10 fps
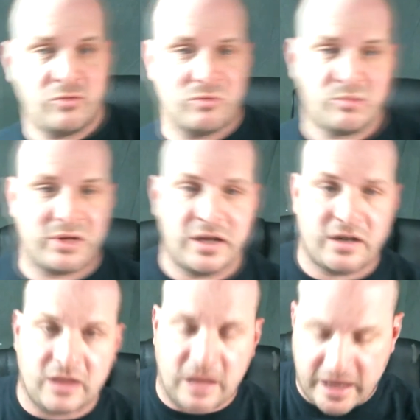We've been playing
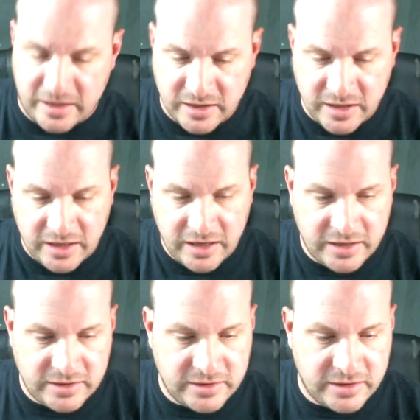it a lot,
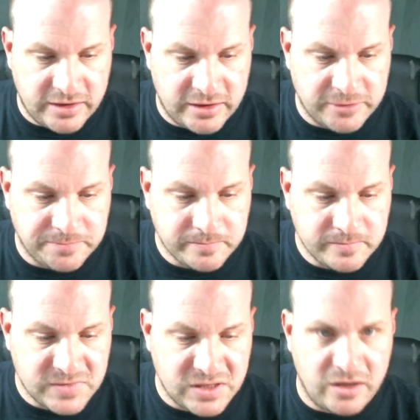and
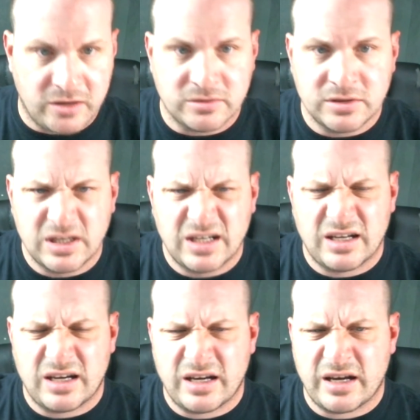you know,
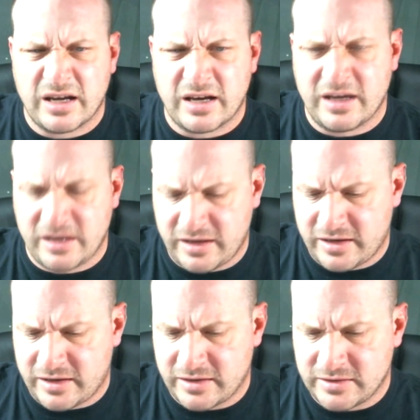
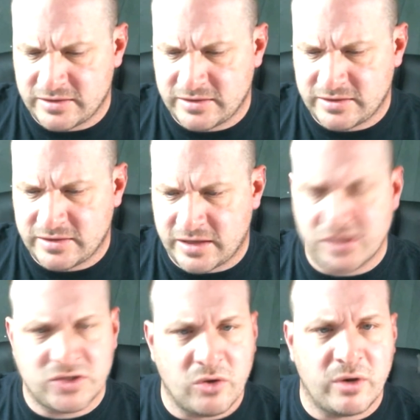I
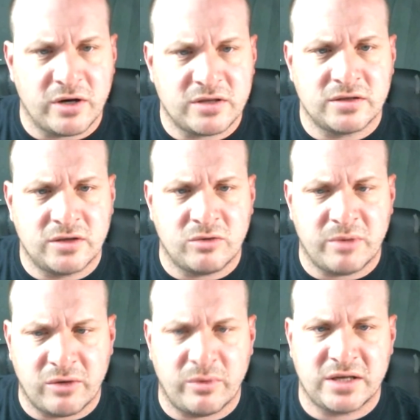just don't want it to go
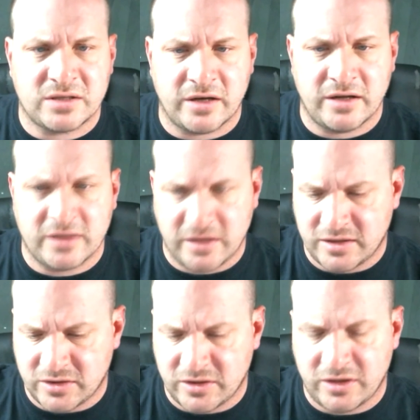by the wayside. I think
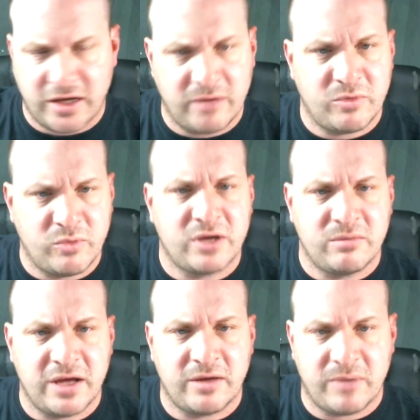it's a good game, and we
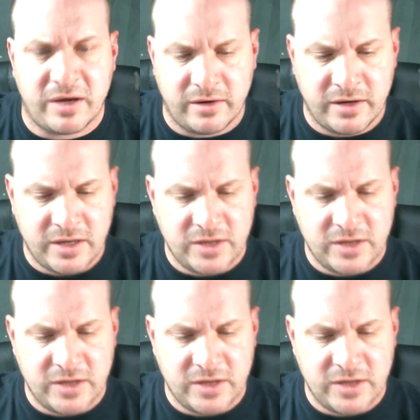can make it better.